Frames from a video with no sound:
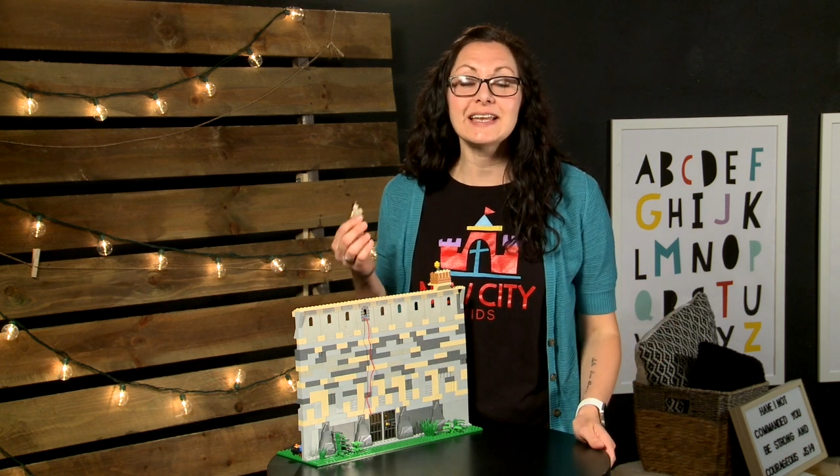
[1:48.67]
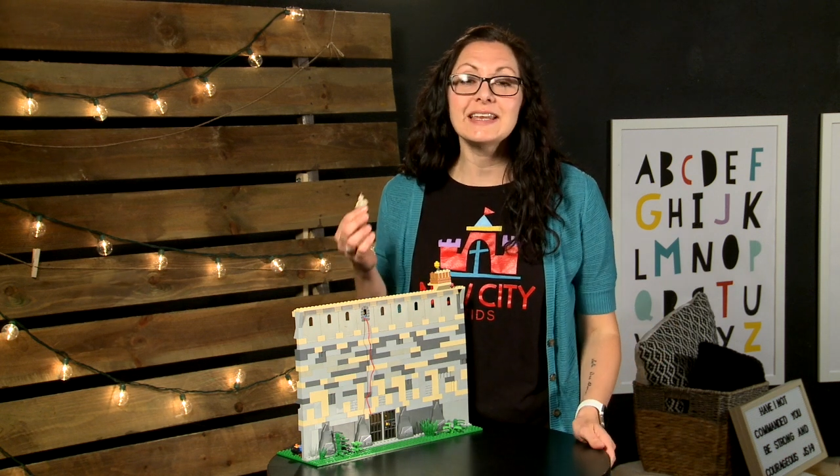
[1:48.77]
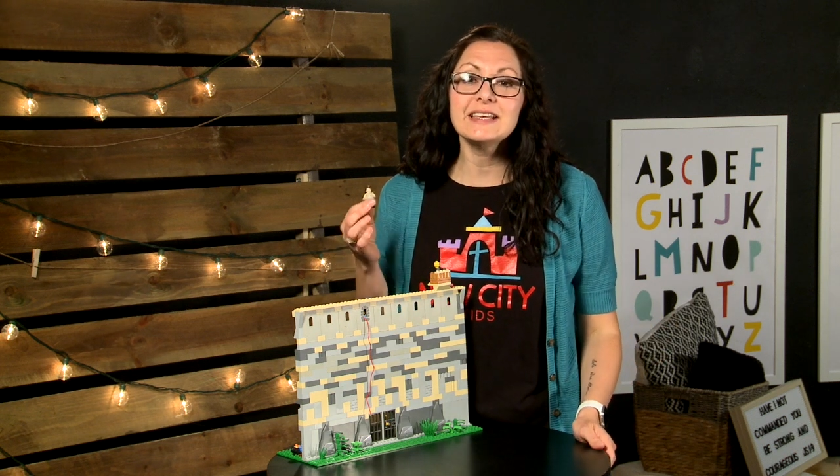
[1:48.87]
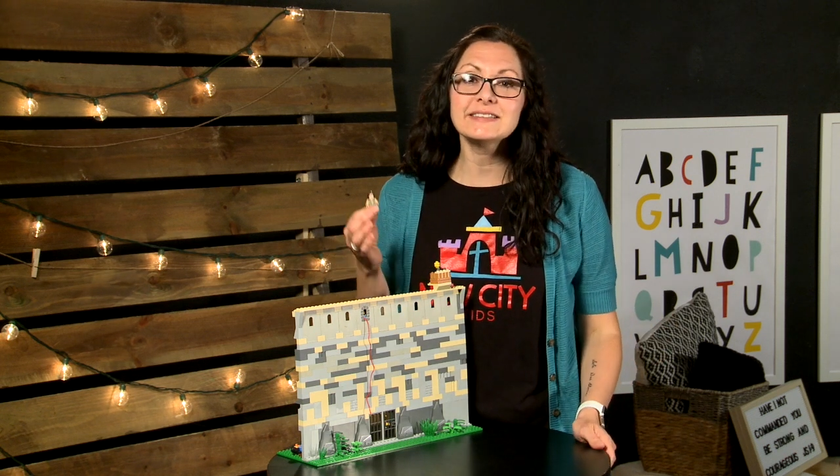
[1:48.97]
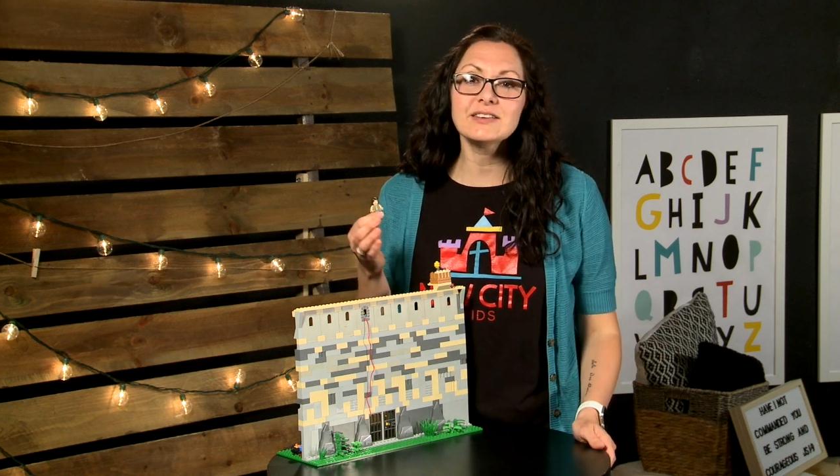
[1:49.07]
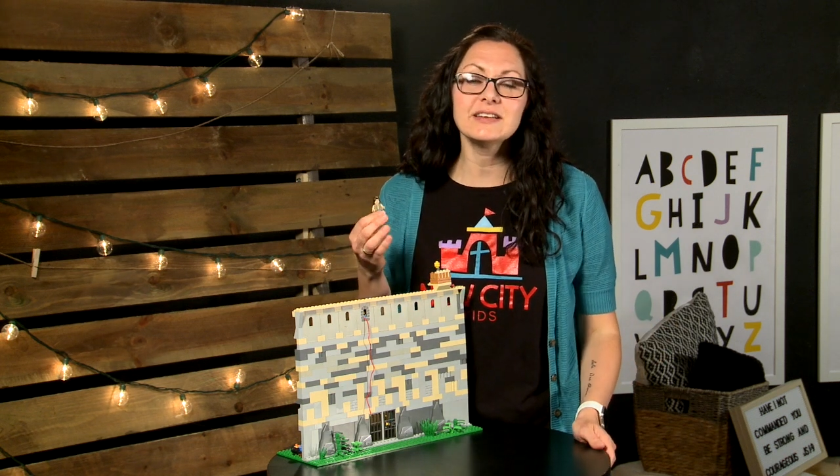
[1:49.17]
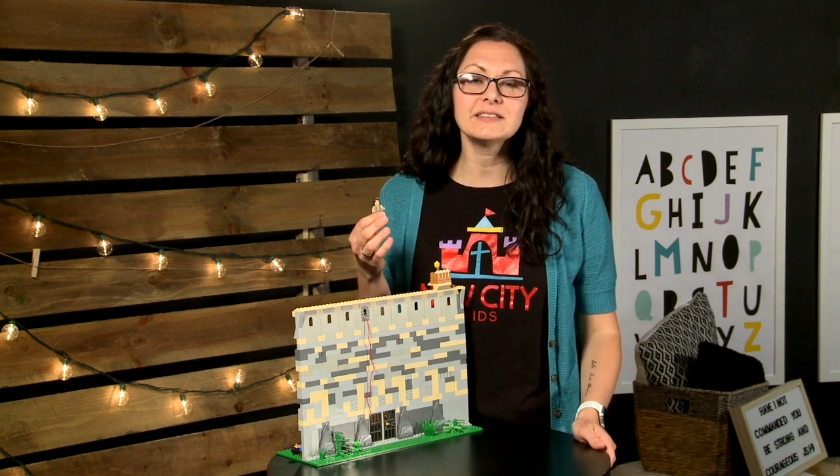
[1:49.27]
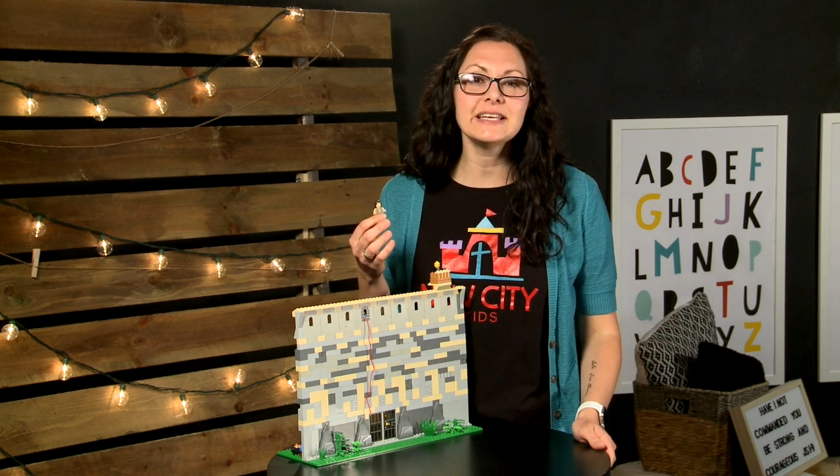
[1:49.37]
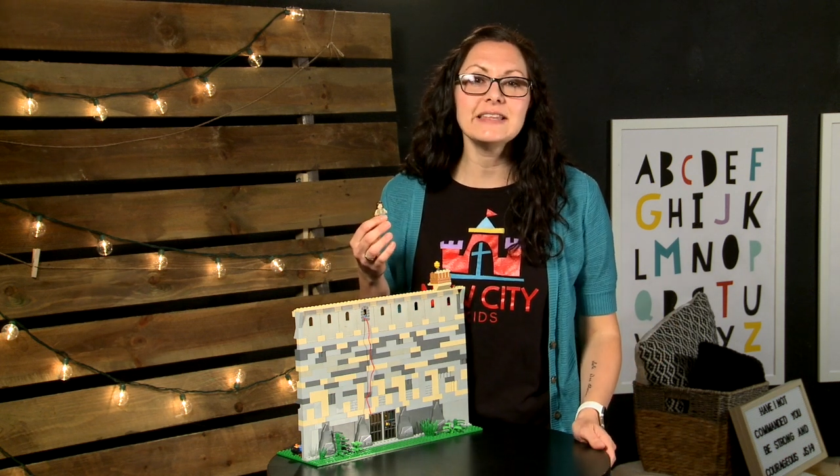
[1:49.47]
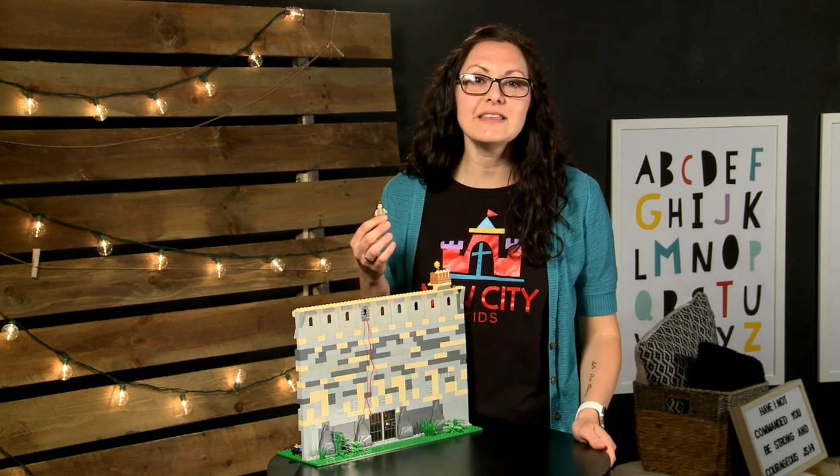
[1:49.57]
and he's gonna
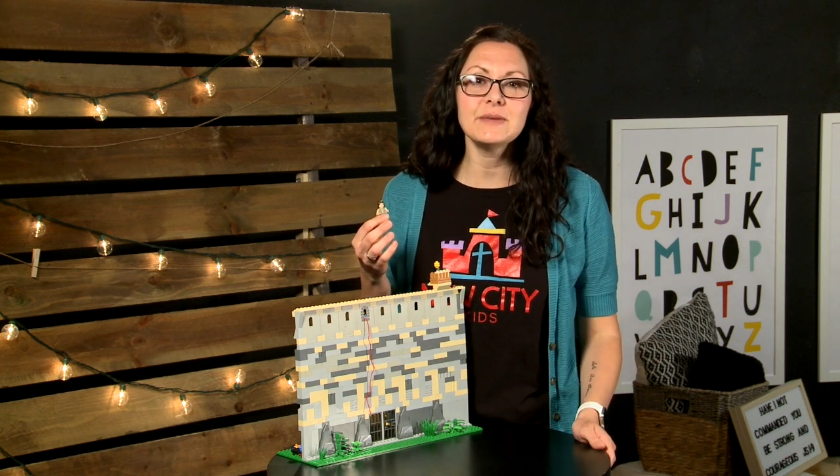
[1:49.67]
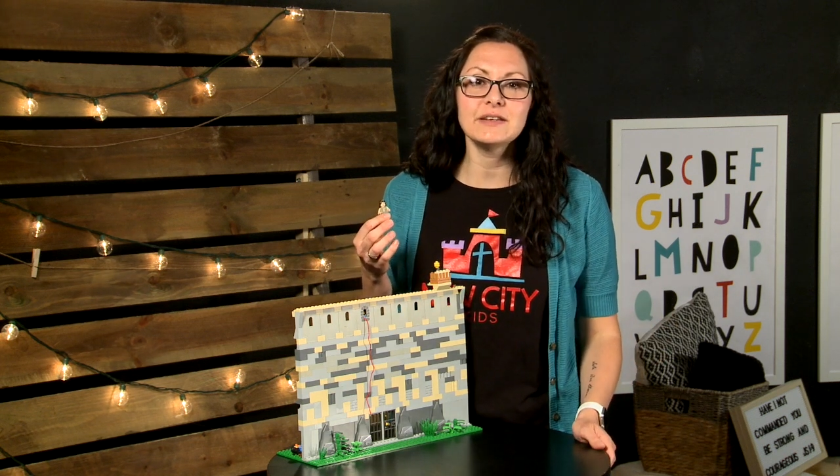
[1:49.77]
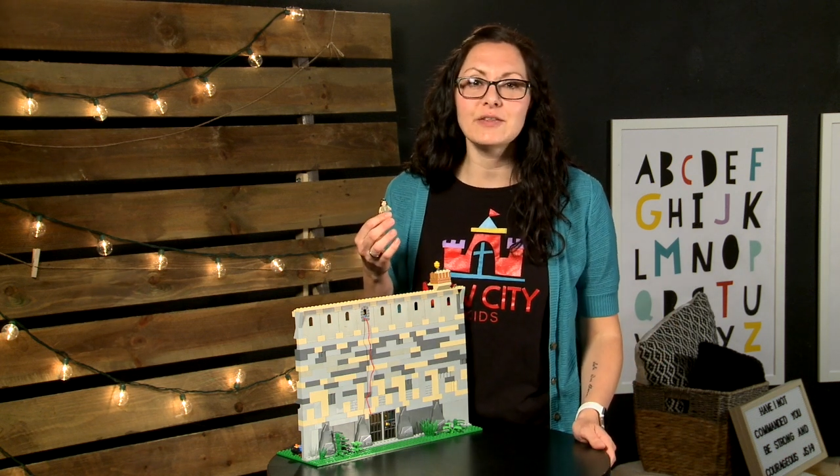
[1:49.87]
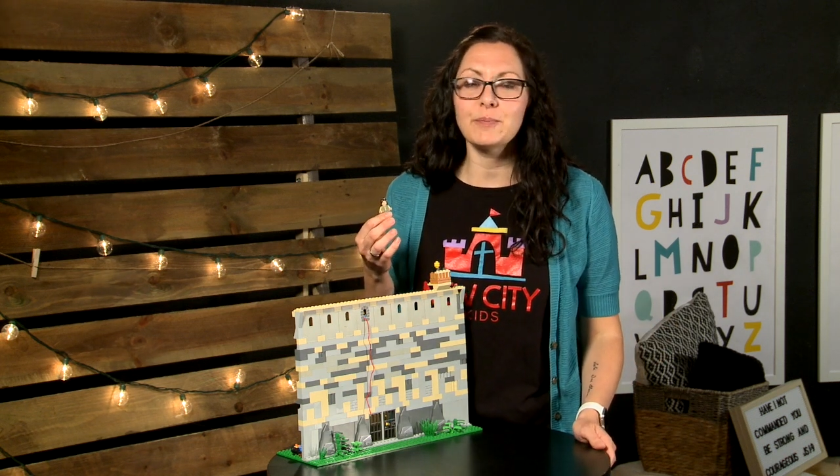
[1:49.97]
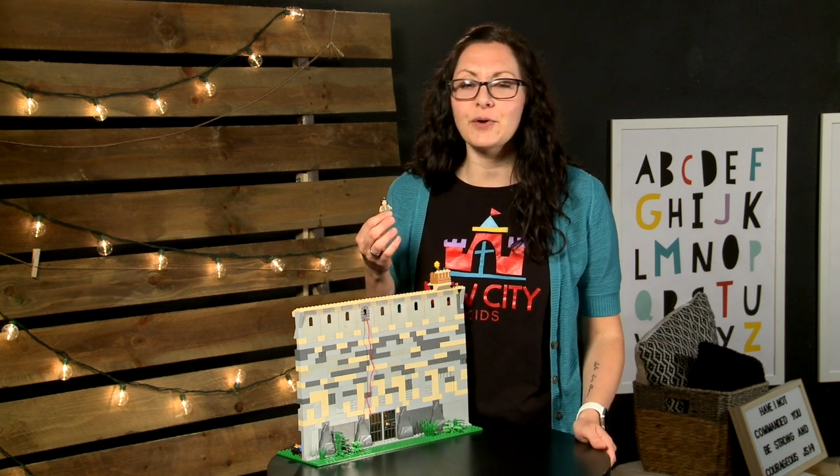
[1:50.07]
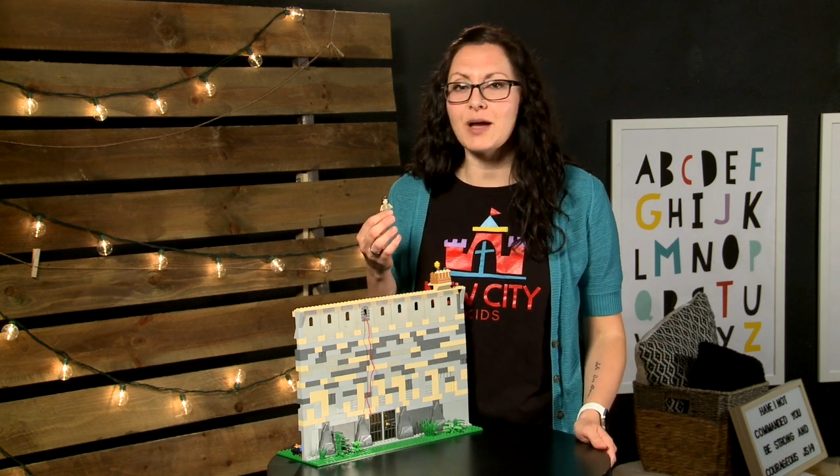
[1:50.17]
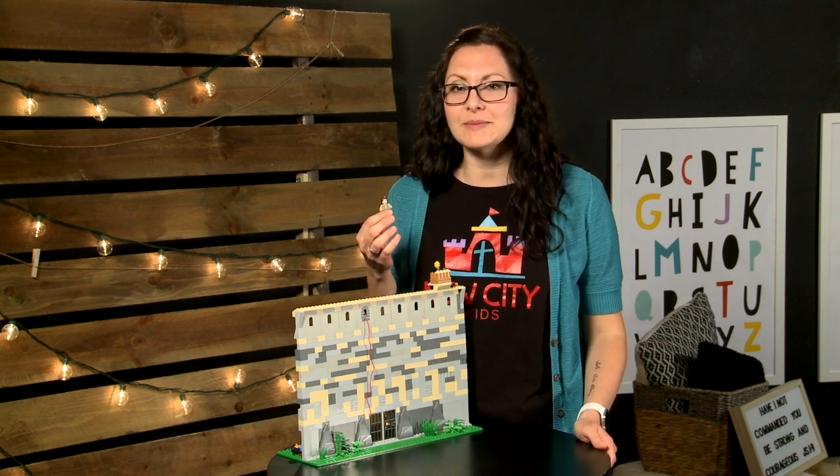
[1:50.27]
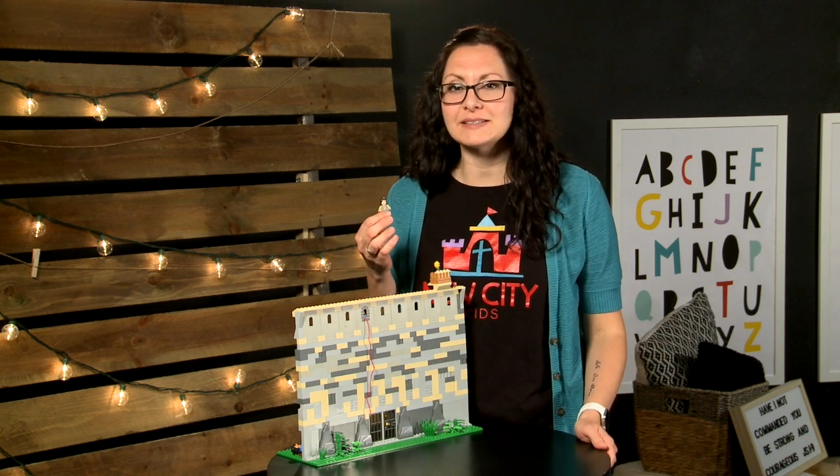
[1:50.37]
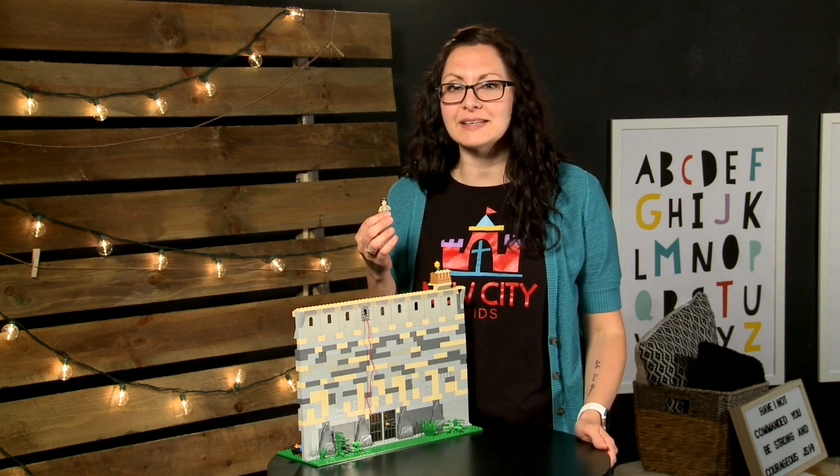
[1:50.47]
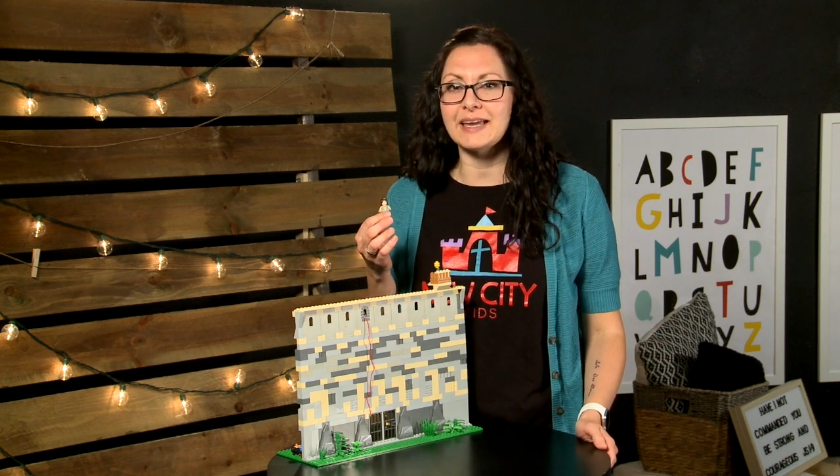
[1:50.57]
lead them into the
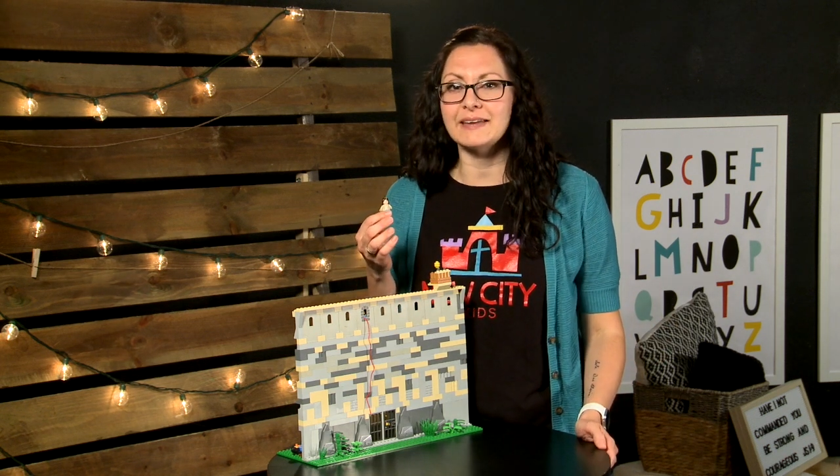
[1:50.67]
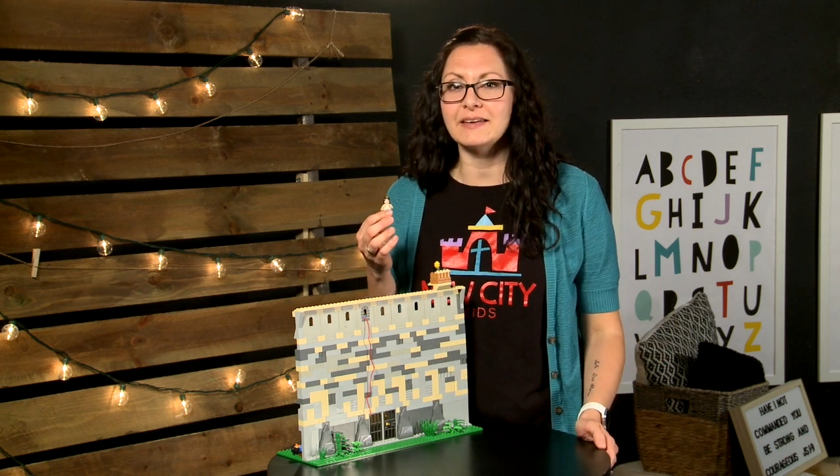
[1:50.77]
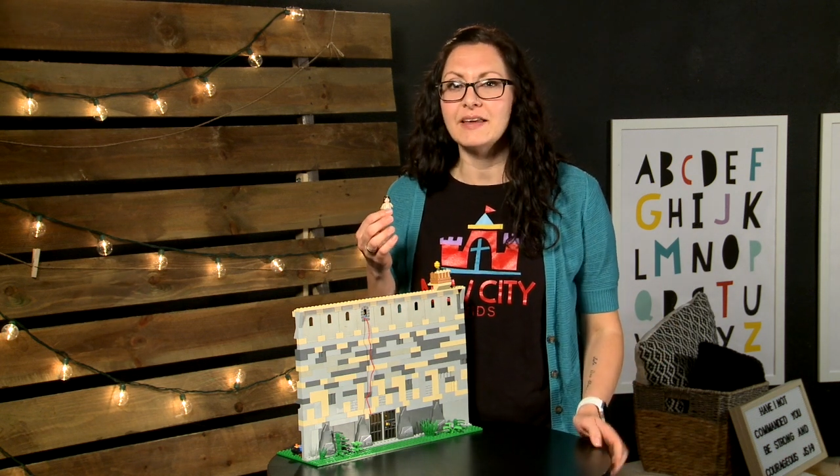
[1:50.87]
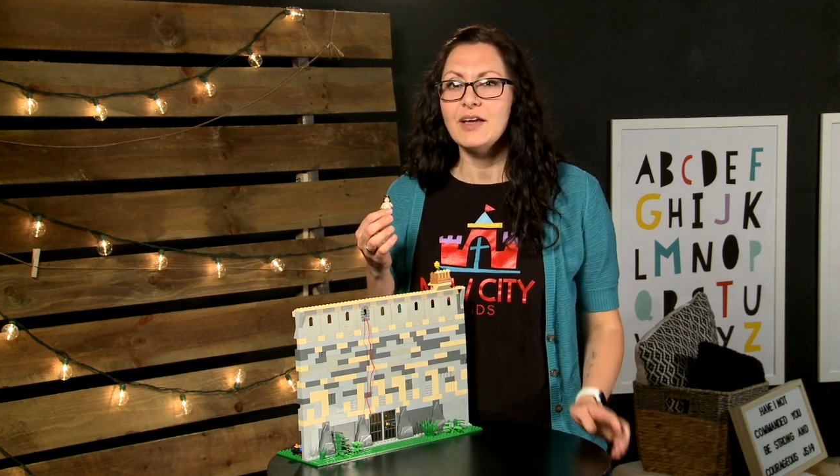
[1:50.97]
Promised Land.